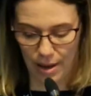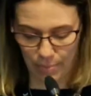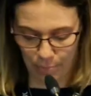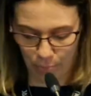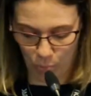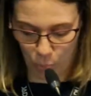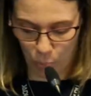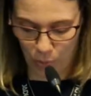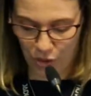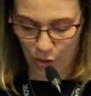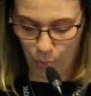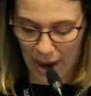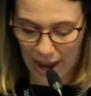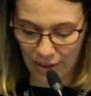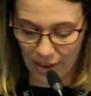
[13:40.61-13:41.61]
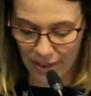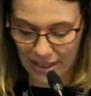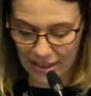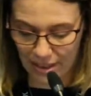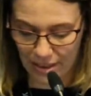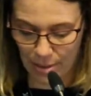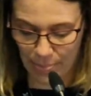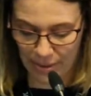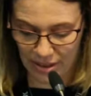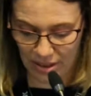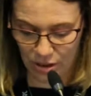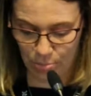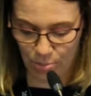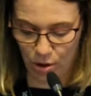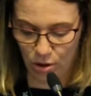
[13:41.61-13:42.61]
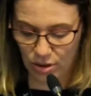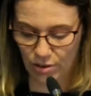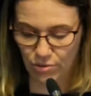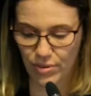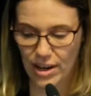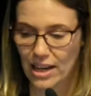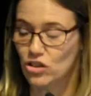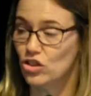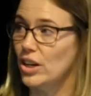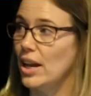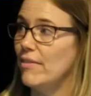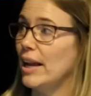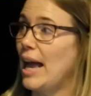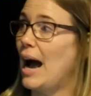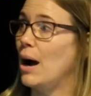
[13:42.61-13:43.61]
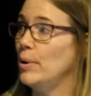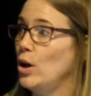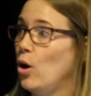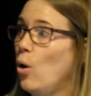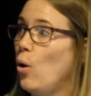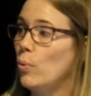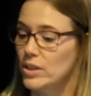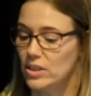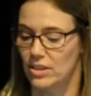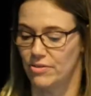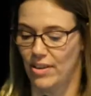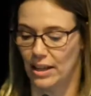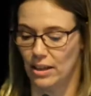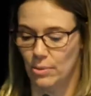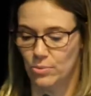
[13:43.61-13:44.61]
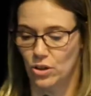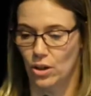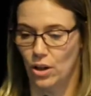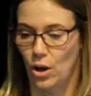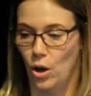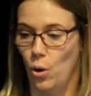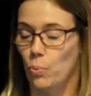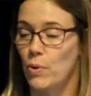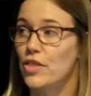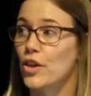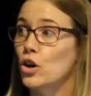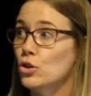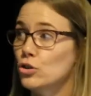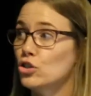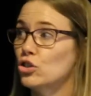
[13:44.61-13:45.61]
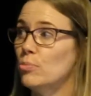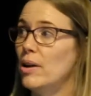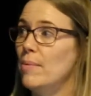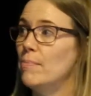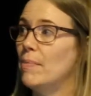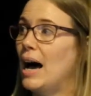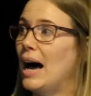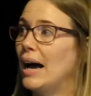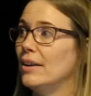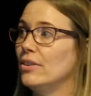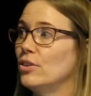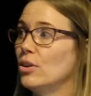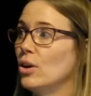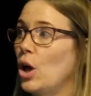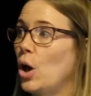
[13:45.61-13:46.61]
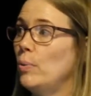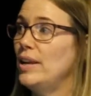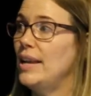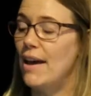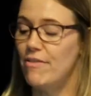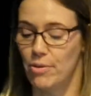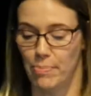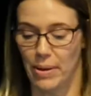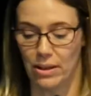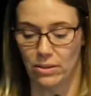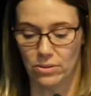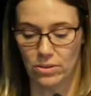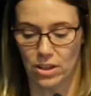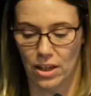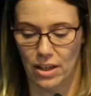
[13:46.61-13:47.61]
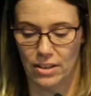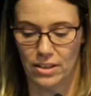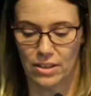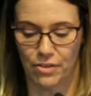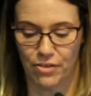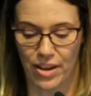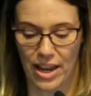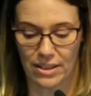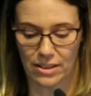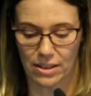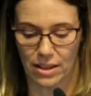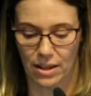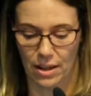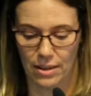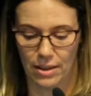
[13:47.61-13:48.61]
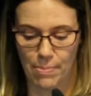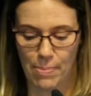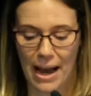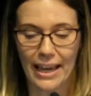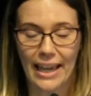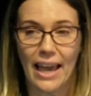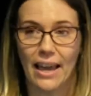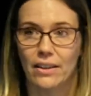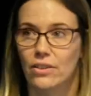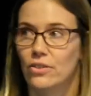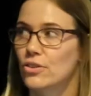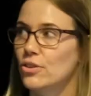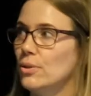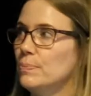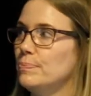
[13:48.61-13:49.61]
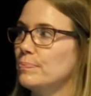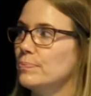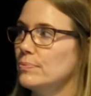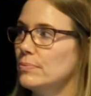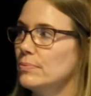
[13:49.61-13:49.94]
with the way that they did the business process re-engineering. And we always developed with the customer in mind. We never built to fit the back end.